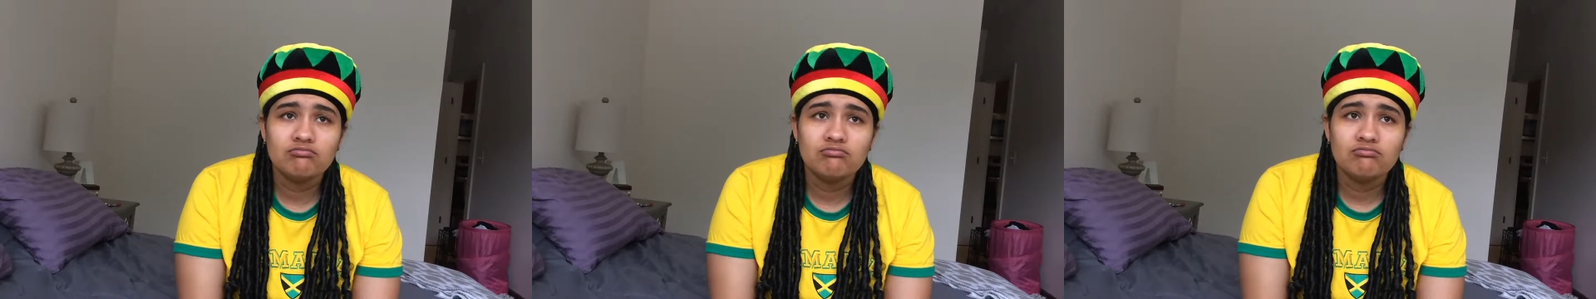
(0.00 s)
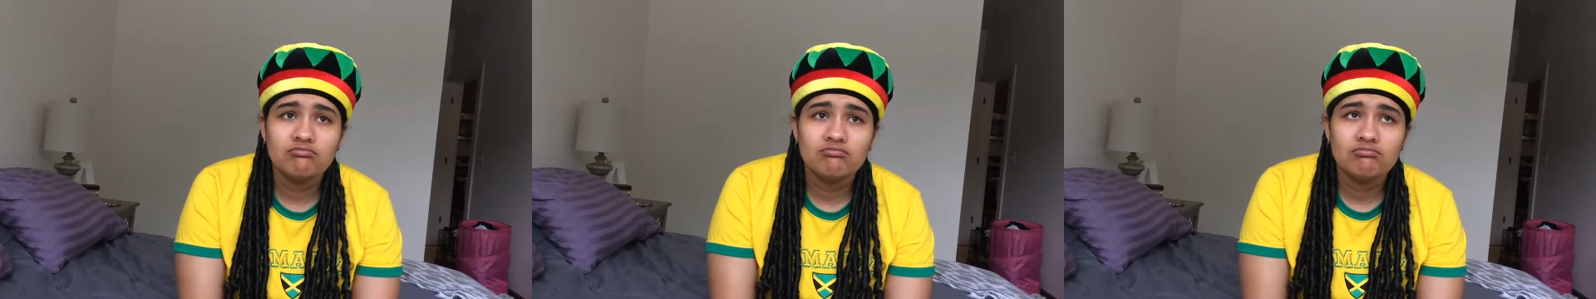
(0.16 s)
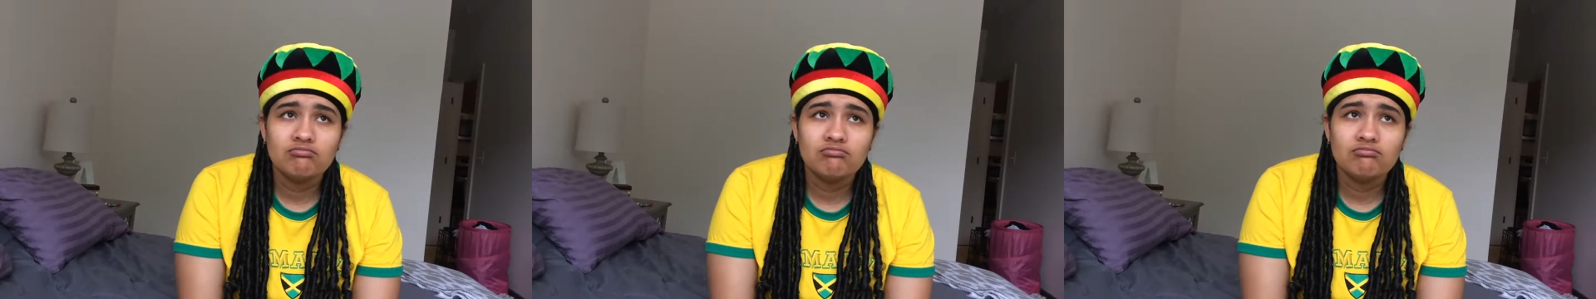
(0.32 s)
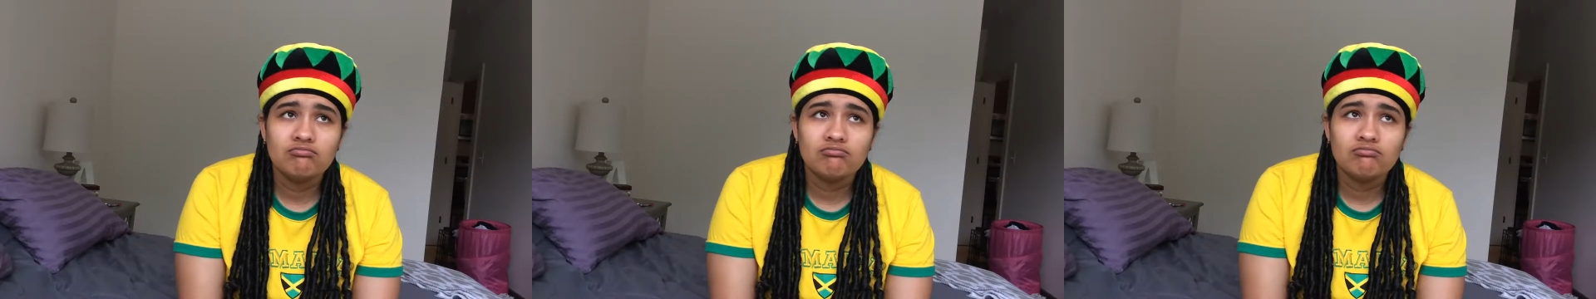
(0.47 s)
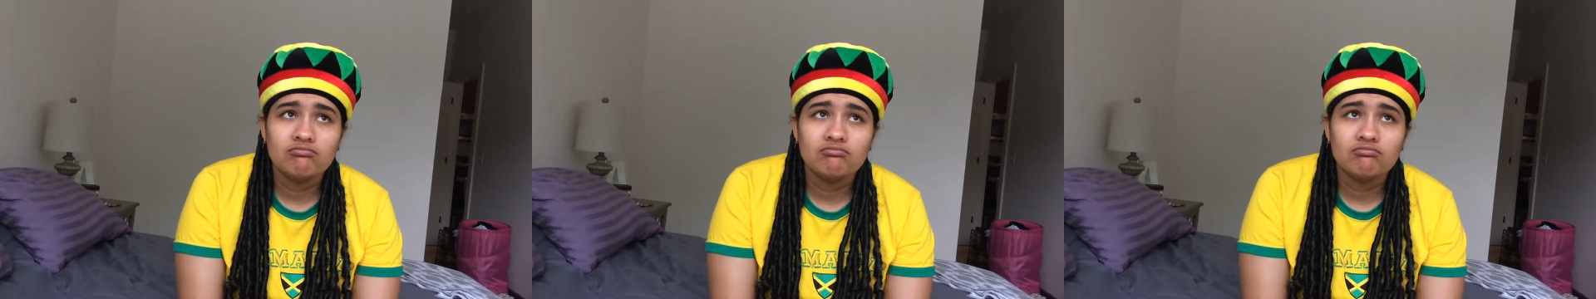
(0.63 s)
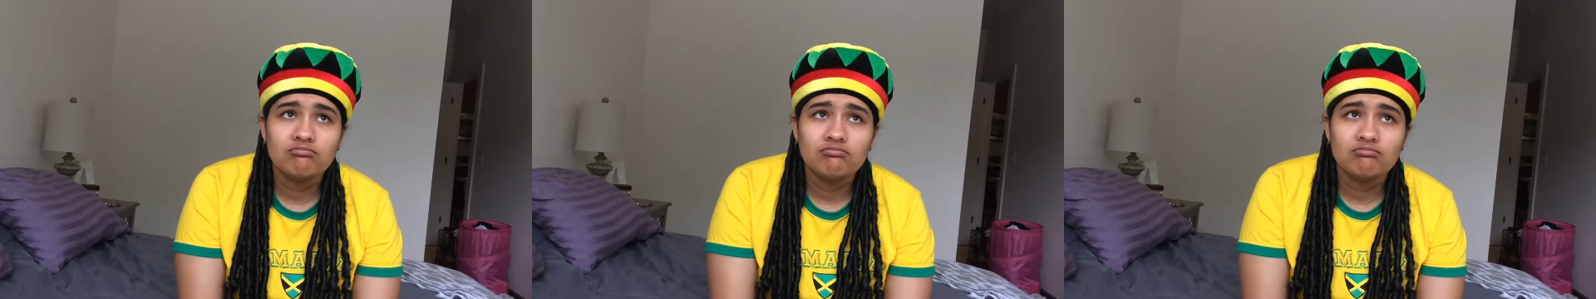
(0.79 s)

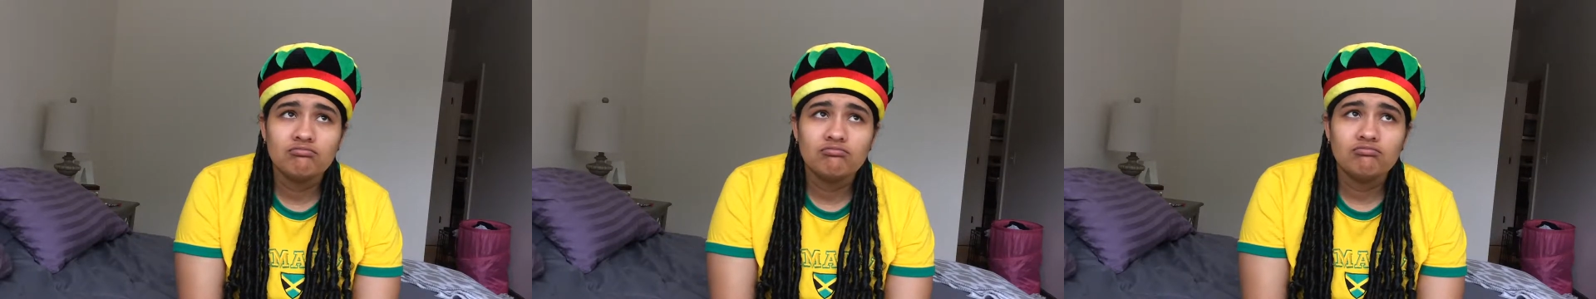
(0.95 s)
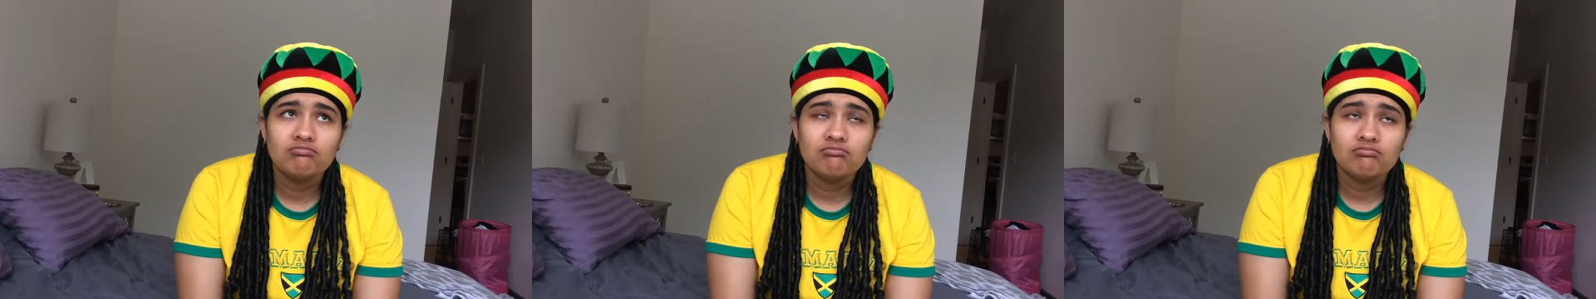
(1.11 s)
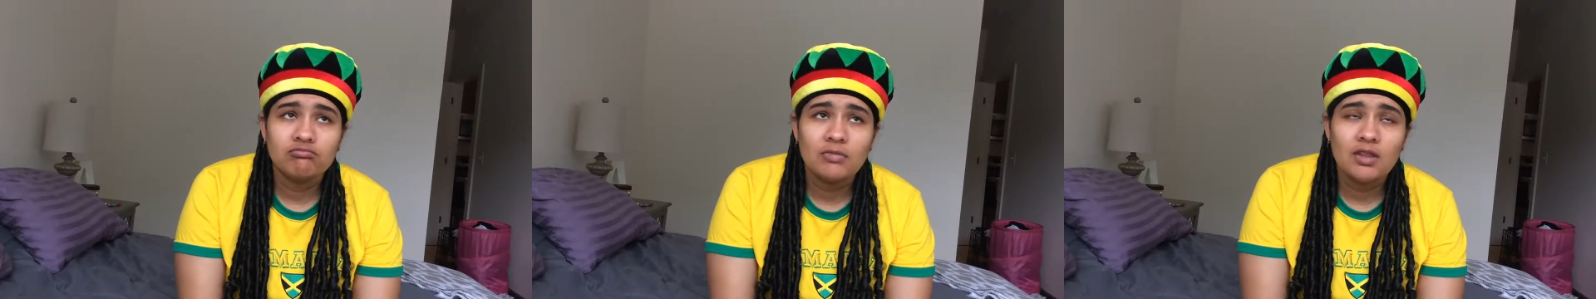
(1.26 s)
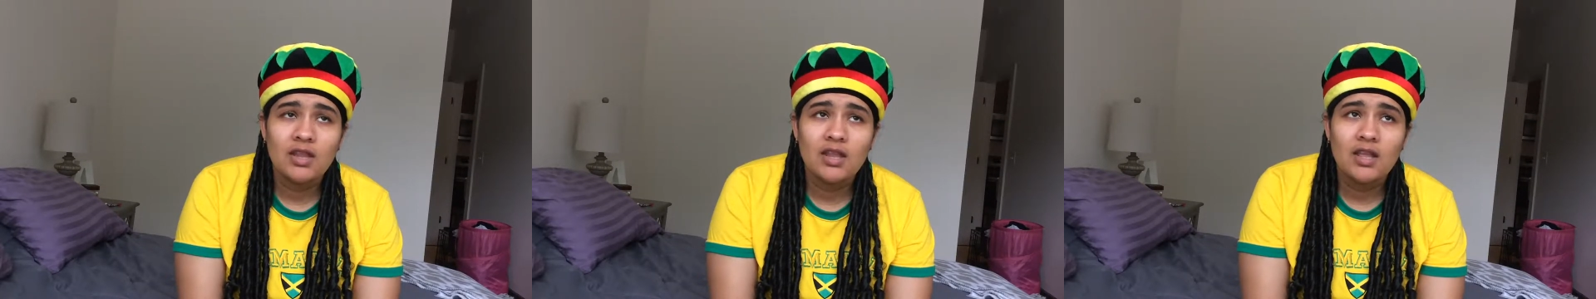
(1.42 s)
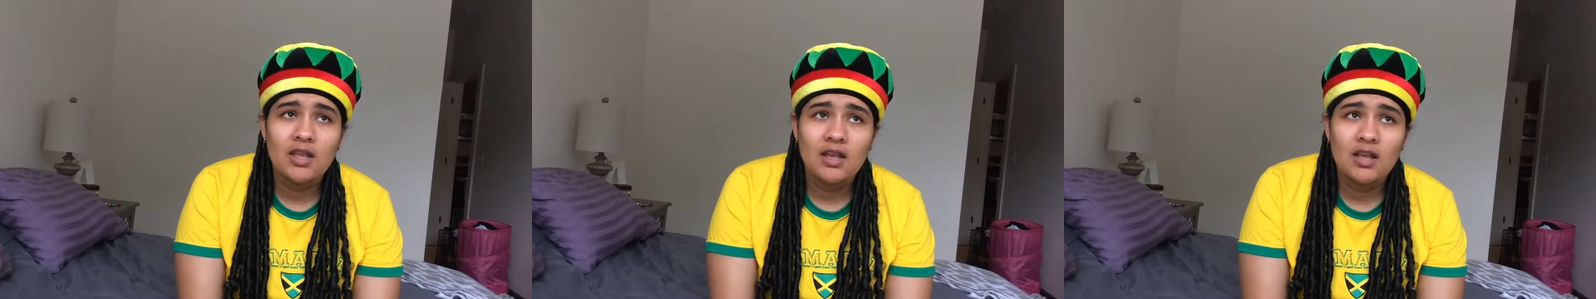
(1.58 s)
Nobody speaks.